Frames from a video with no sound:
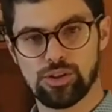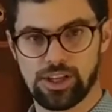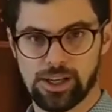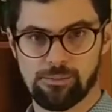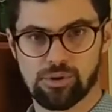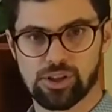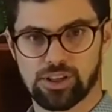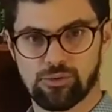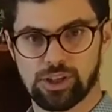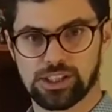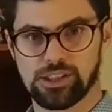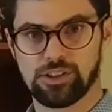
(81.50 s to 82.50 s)
number,
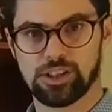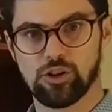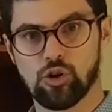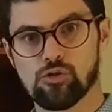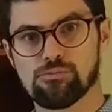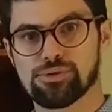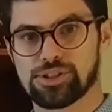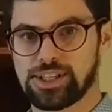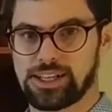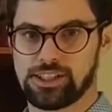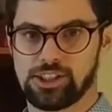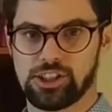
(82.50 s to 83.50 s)
relatively low
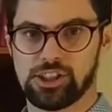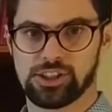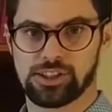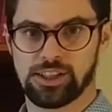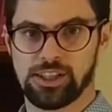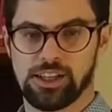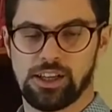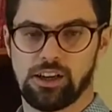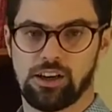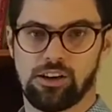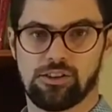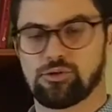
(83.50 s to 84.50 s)
percentage
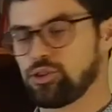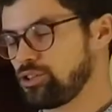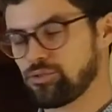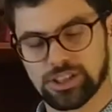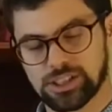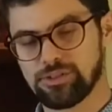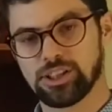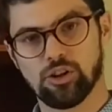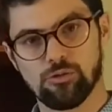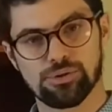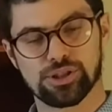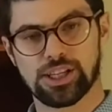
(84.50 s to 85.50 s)

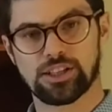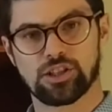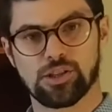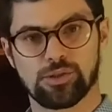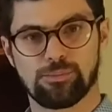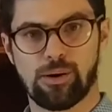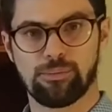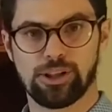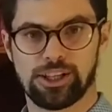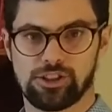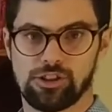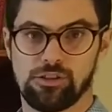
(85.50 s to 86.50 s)
of the
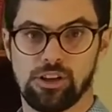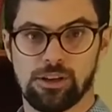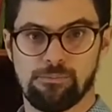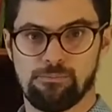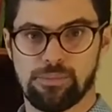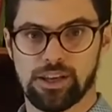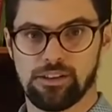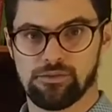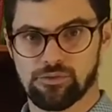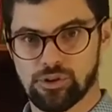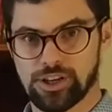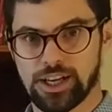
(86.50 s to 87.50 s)
population being
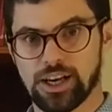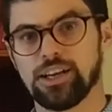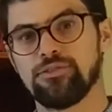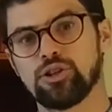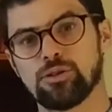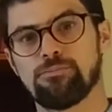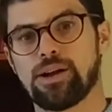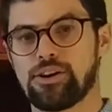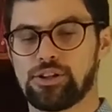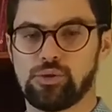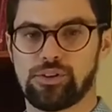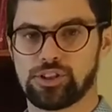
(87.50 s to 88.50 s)
foreigner if you compare it
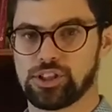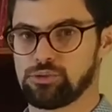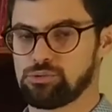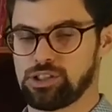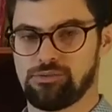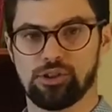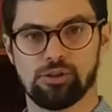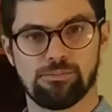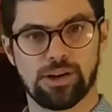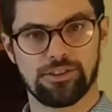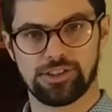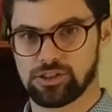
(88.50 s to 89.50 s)
to other countries. If you
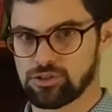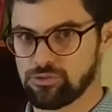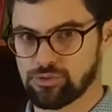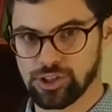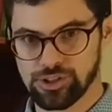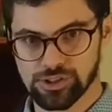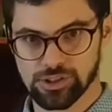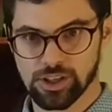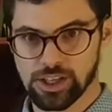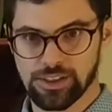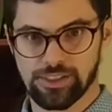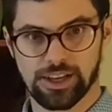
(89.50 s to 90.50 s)
compare this to France,
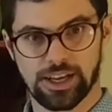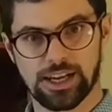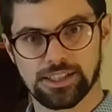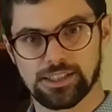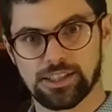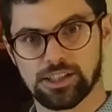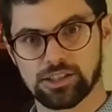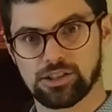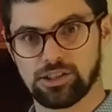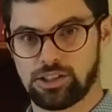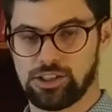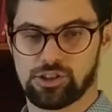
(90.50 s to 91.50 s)
that has a
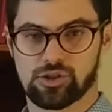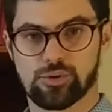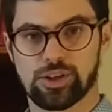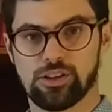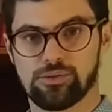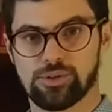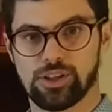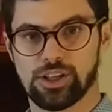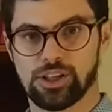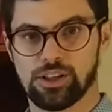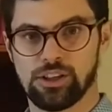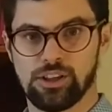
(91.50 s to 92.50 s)
history
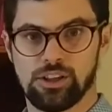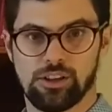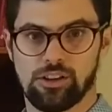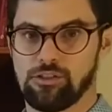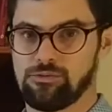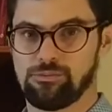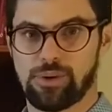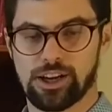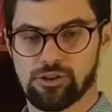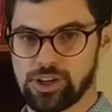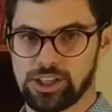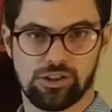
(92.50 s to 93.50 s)
of
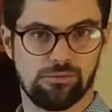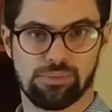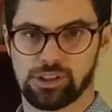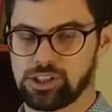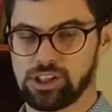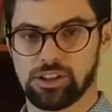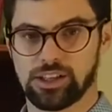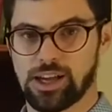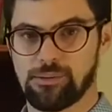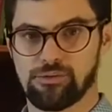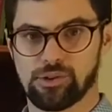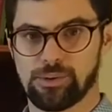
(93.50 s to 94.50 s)
migration, particularly
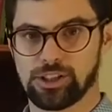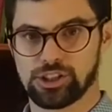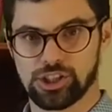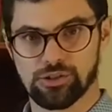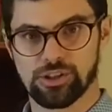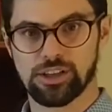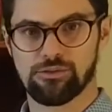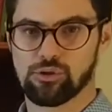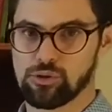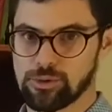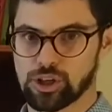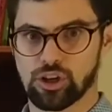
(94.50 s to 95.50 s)
coming from Algeria,
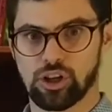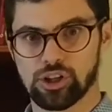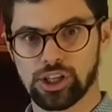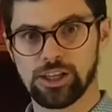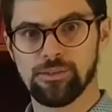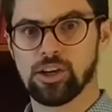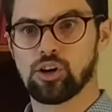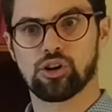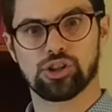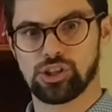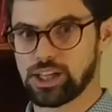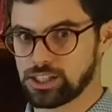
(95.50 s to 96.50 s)
former colony, or
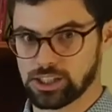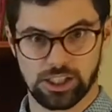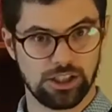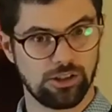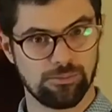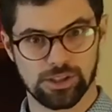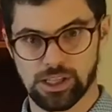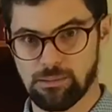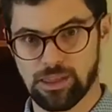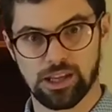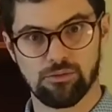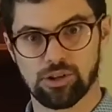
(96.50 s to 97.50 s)
the United Kingdom, same
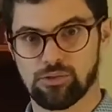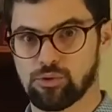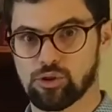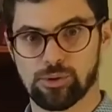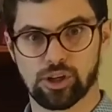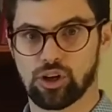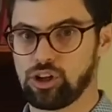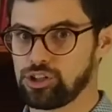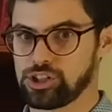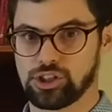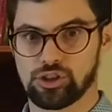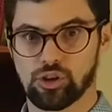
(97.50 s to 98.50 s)
thing with former
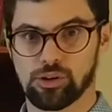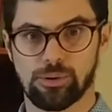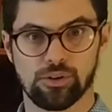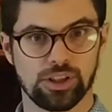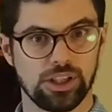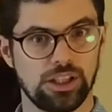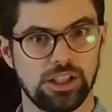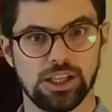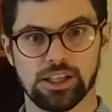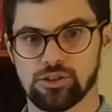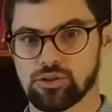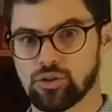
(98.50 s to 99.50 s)
colonies. You talk about India,
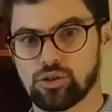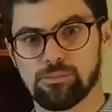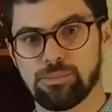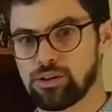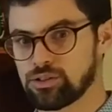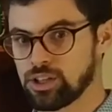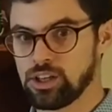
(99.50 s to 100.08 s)
you talk about